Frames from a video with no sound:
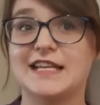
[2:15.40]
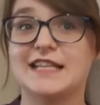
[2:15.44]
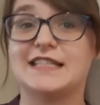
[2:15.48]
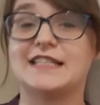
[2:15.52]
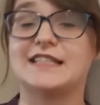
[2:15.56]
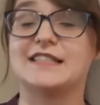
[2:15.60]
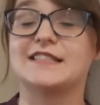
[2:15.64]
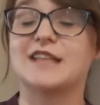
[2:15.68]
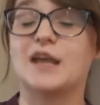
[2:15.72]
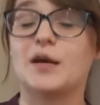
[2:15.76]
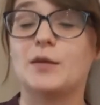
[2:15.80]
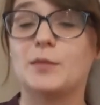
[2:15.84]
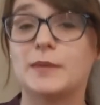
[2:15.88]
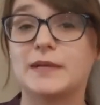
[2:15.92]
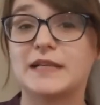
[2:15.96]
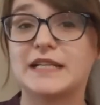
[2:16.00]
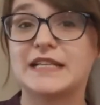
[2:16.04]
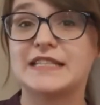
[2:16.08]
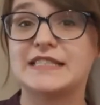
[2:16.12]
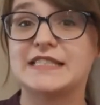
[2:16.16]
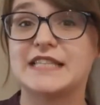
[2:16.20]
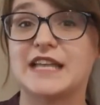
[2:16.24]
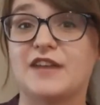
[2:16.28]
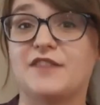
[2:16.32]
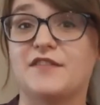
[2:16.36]
These
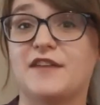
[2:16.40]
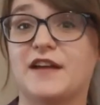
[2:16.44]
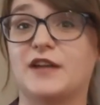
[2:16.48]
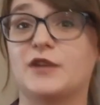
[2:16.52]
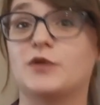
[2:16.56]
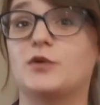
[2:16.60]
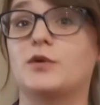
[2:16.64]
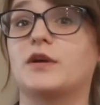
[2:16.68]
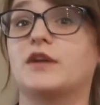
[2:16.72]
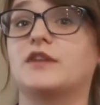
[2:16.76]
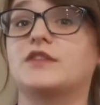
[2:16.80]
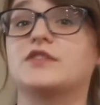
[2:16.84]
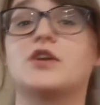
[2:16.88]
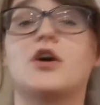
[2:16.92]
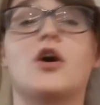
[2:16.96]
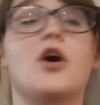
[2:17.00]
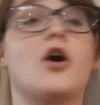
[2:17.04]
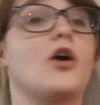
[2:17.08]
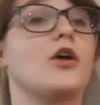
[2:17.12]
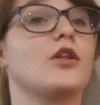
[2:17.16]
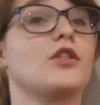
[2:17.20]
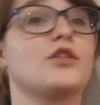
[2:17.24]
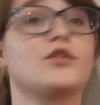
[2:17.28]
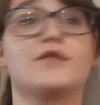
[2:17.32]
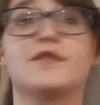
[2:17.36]
companies have headquarters
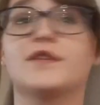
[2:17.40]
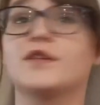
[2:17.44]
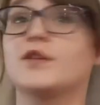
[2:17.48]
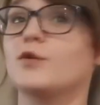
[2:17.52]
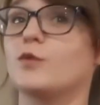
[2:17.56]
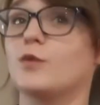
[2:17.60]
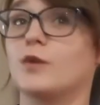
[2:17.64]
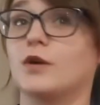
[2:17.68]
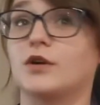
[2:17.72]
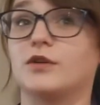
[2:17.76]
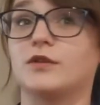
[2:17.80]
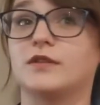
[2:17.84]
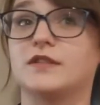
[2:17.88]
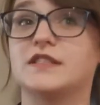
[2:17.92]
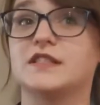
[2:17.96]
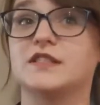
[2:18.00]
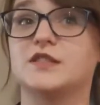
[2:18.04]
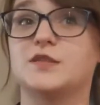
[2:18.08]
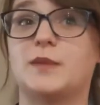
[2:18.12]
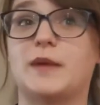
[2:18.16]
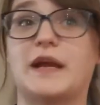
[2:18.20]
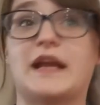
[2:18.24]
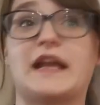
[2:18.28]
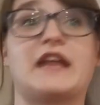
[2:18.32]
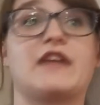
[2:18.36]
all over the world,
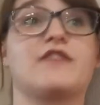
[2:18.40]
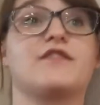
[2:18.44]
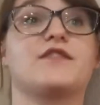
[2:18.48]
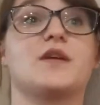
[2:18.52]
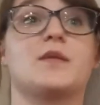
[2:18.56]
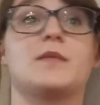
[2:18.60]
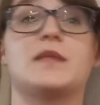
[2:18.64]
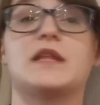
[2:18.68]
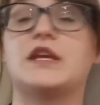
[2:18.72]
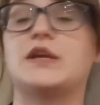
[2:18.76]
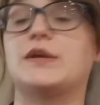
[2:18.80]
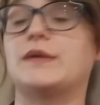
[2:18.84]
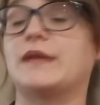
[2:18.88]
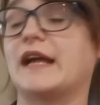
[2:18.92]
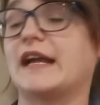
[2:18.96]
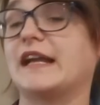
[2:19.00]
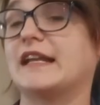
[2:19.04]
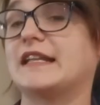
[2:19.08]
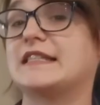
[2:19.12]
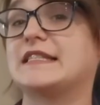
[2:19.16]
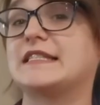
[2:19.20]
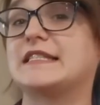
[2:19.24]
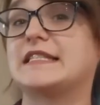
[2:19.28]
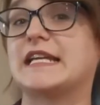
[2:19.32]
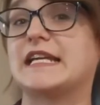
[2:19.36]
spanning from the
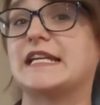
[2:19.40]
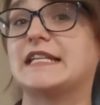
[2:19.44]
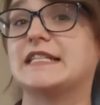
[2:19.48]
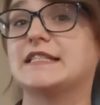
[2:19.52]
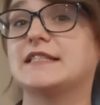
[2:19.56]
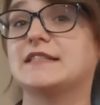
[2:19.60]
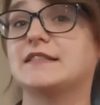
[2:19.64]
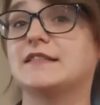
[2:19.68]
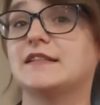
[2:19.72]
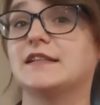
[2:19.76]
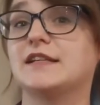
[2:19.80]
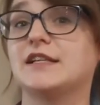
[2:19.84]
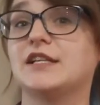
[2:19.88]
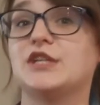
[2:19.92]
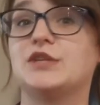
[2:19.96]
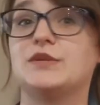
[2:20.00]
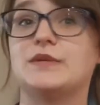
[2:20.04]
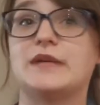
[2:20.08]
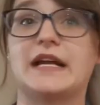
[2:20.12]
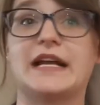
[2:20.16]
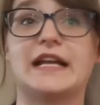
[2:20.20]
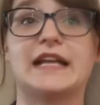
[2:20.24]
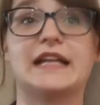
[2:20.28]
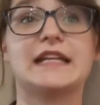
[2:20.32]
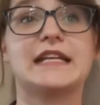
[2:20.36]
United States,
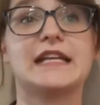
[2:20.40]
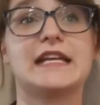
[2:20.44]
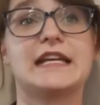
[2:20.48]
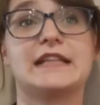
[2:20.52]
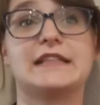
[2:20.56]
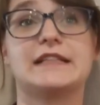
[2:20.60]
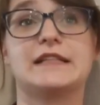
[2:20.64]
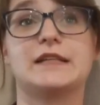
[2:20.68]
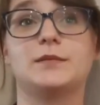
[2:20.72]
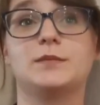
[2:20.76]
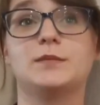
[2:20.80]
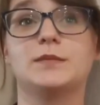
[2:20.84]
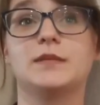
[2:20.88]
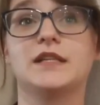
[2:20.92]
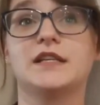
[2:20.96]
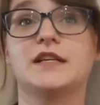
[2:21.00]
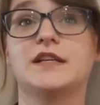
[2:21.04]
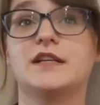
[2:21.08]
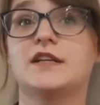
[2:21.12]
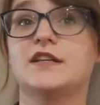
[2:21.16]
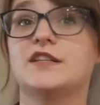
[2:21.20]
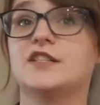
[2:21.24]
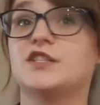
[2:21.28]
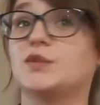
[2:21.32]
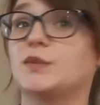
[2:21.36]
United Kingdom,
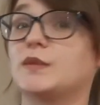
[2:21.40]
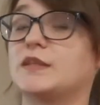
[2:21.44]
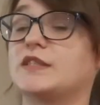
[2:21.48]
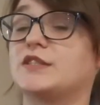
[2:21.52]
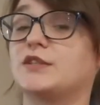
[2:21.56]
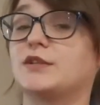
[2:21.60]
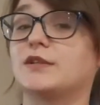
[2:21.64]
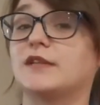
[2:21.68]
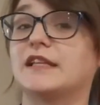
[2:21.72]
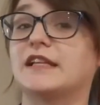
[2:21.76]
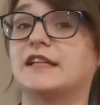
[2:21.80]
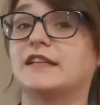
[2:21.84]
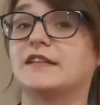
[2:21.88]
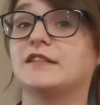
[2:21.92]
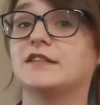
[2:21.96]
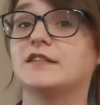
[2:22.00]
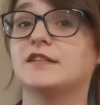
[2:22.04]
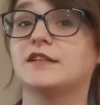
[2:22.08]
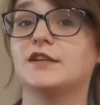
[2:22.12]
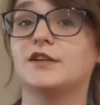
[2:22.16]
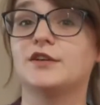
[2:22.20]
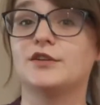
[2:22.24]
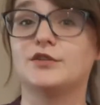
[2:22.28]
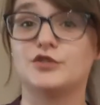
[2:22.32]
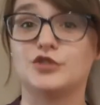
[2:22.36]
Switzerland,
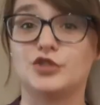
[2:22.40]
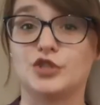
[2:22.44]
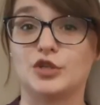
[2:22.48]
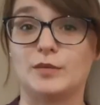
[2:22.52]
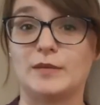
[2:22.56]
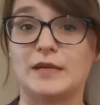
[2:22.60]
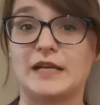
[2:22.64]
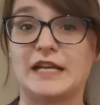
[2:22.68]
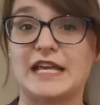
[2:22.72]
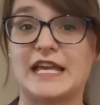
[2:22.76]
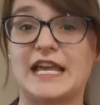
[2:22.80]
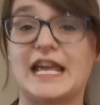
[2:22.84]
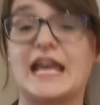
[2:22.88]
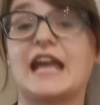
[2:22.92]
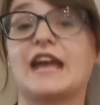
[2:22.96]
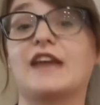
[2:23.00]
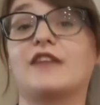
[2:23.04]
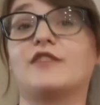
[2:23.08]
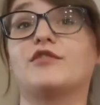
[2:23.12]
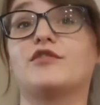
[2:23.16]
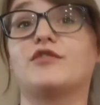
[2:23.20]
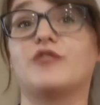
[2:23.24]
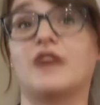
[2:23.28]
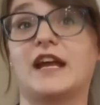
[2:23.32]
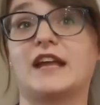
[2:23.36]
Germany,
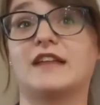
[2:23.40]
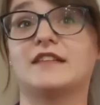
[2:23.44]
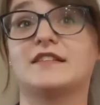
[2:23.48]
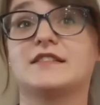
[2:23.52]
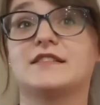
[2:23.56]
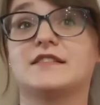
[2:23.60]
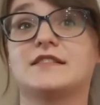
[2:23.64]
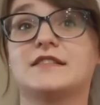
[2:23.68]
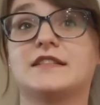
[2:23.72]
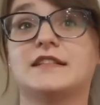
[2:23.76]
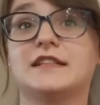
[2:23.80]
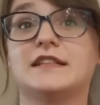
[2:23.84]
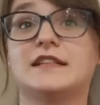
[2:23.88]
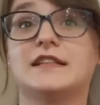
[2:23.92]
and France.